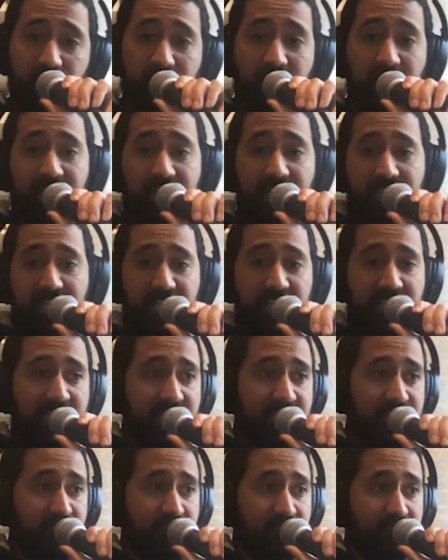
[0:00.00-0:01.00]
We had a gig
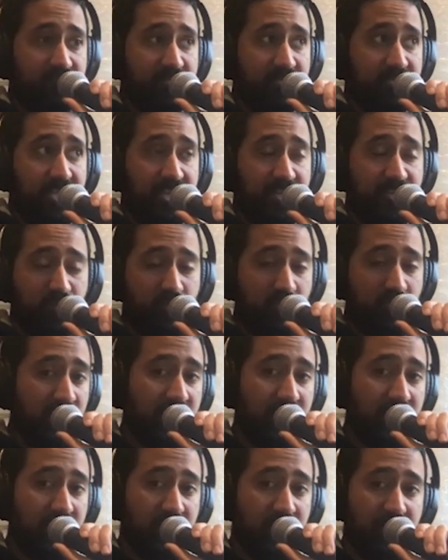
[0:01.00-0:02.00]
next
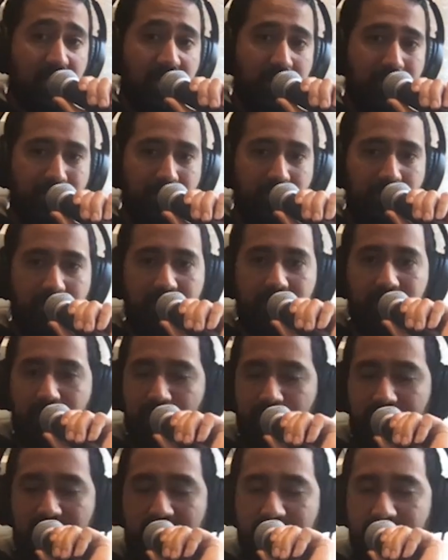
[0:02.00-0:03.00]
week in Hamburg that was
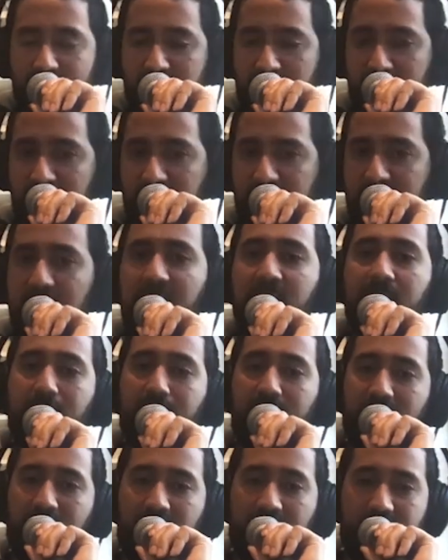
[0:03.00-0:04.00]
cancelled.
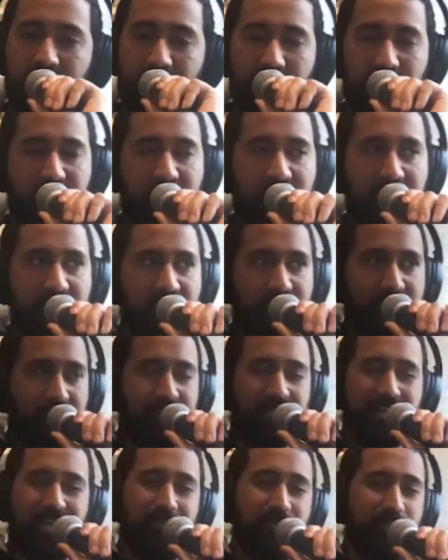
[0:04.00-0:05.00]
Milan got
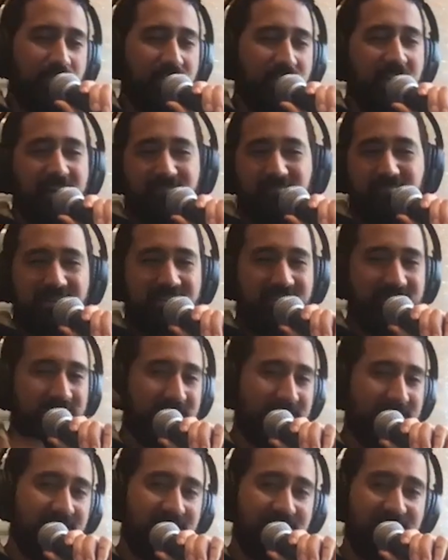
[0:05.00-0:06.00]
cancelled. I mean, mm. we had,
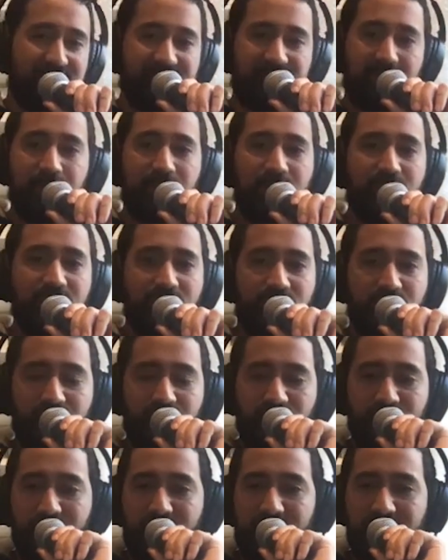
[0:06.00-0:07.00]
man, this summer was going
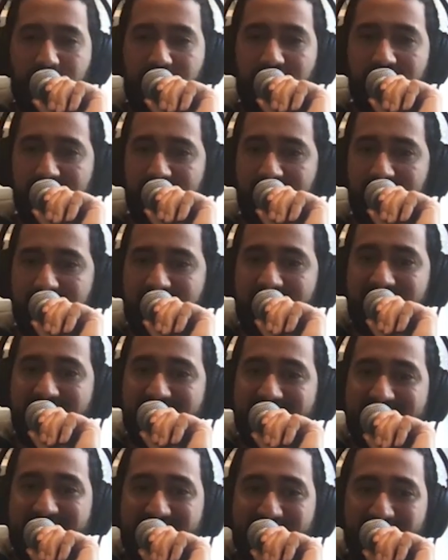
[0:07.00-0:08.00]
to be amazing
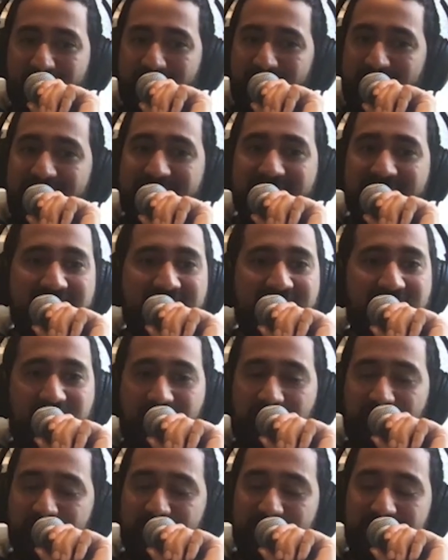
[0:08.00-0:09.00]
for mm. me.
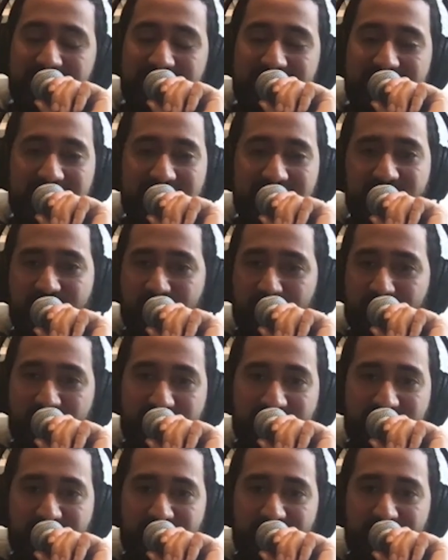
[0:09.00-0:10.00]
I was playing
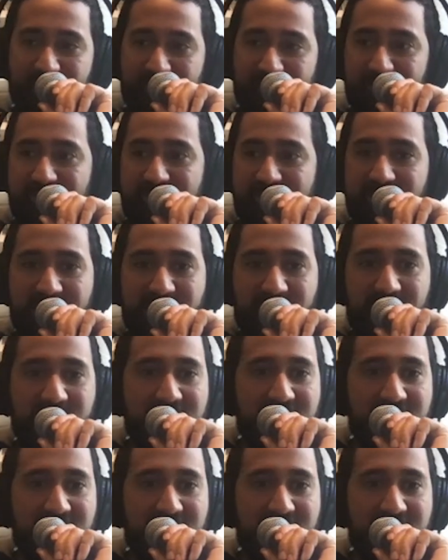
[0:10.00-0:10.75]
Glastonbury for the first time.